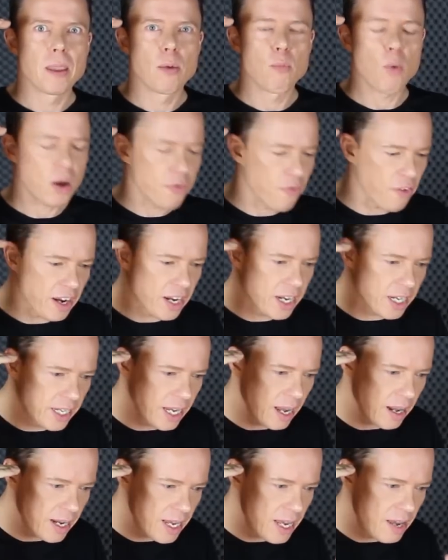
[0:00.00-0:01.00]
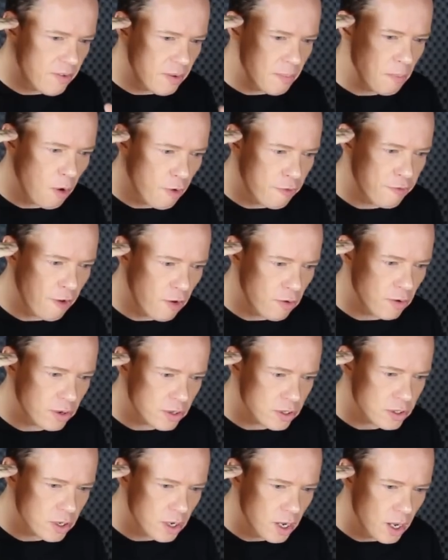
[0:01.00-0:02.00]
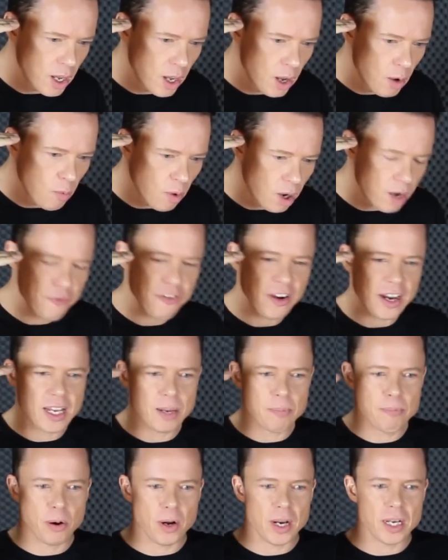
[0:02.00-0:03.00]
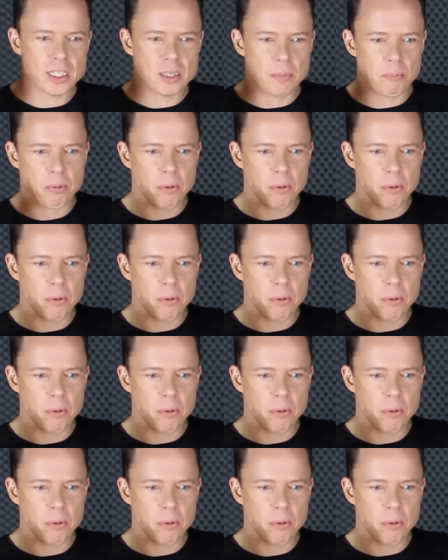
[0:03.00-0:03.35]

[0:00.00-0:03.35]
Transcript: What if I could get even more focused? What if I could put in some